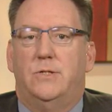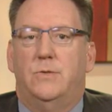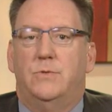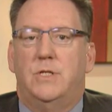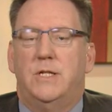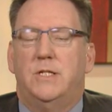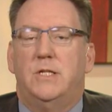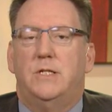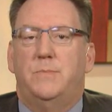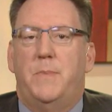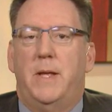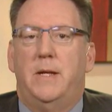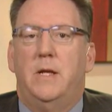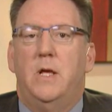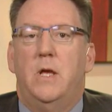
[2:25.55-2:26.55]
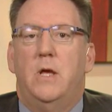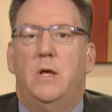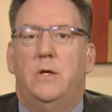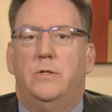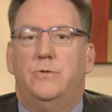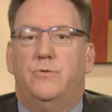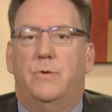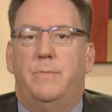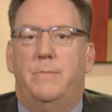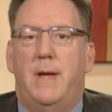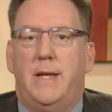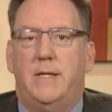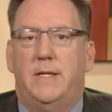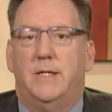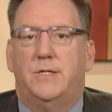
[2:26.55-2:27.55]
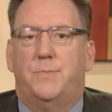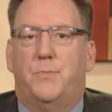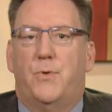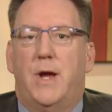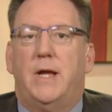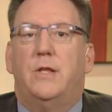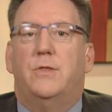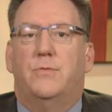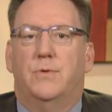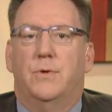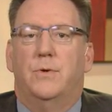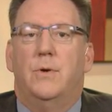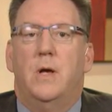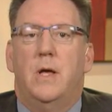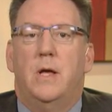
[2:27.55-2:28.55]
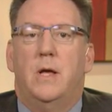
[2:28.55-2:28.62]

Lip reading: So this has been tremendous breakthrough